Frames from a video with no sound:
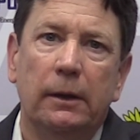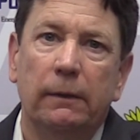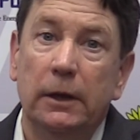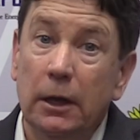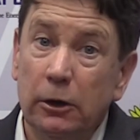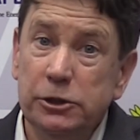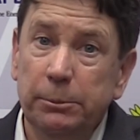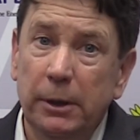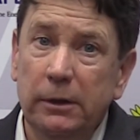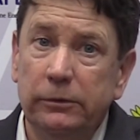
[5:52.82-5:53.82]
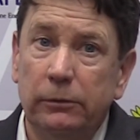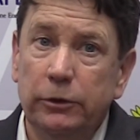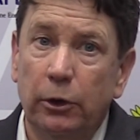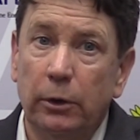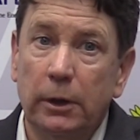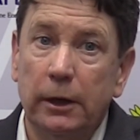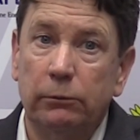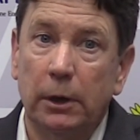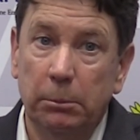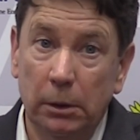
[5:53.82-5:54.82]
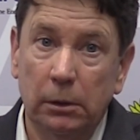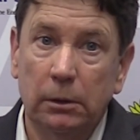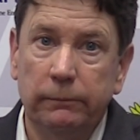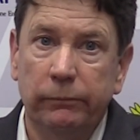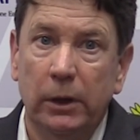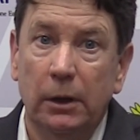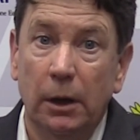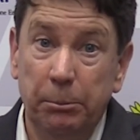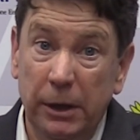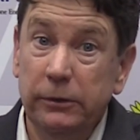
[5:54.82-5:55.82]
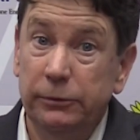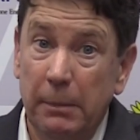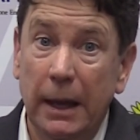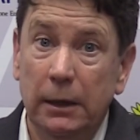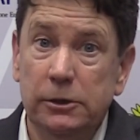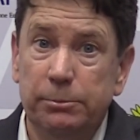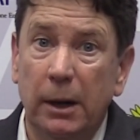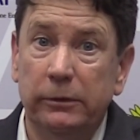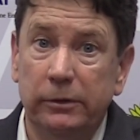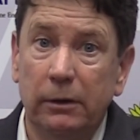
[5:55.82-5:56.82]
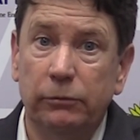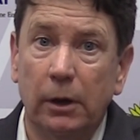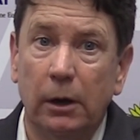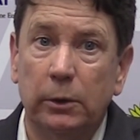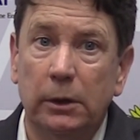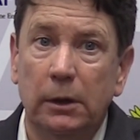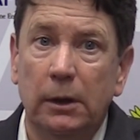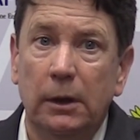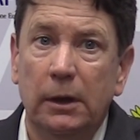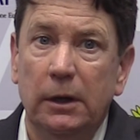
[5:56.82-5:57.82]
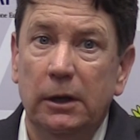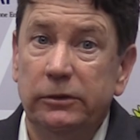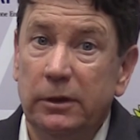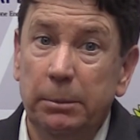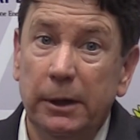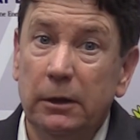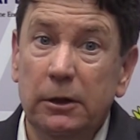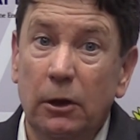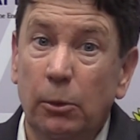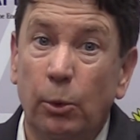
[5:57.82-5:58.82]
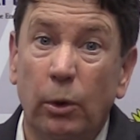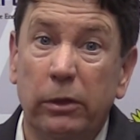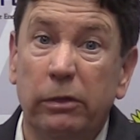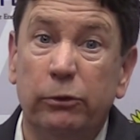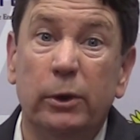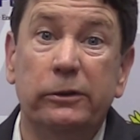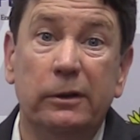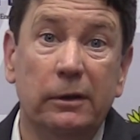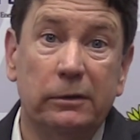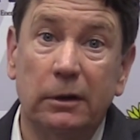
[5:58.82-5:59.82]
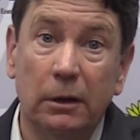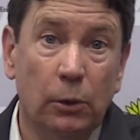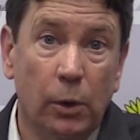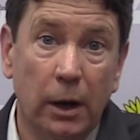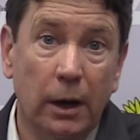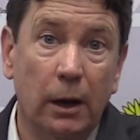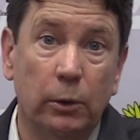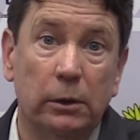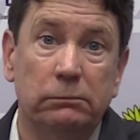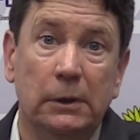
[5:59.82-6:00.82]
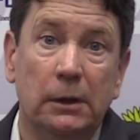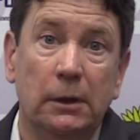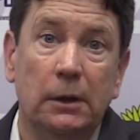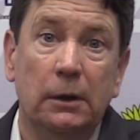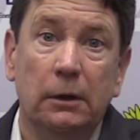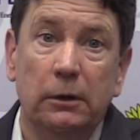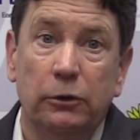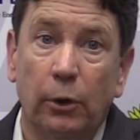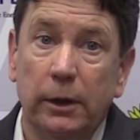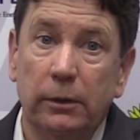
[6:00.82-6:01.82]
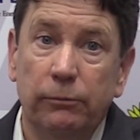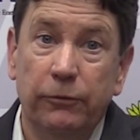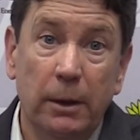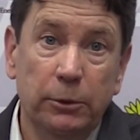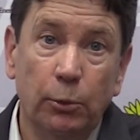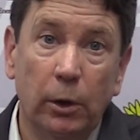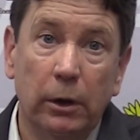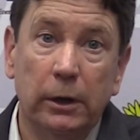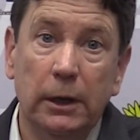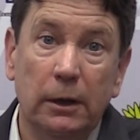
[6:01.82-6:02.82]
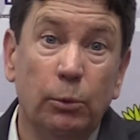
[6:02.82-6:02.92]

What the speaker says: The energy piece of your electric bill, a piece managed by Sunflower, is typically no more than 3 cents a kilowatt hour. During February, it